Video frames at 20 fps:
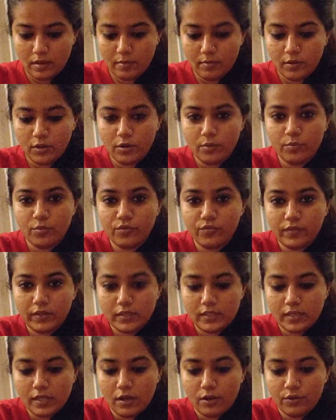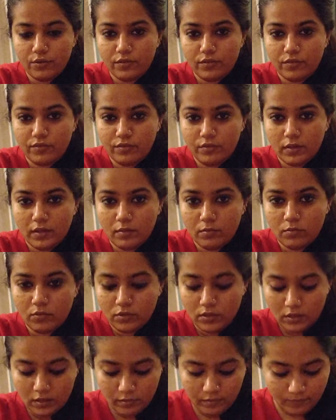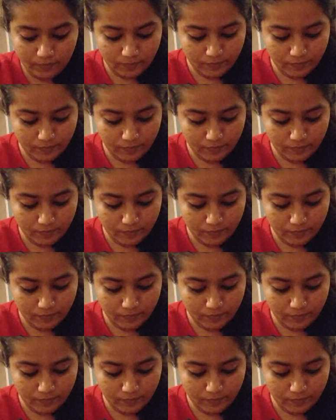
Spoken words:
I'm gonna move these out of the frame, okay?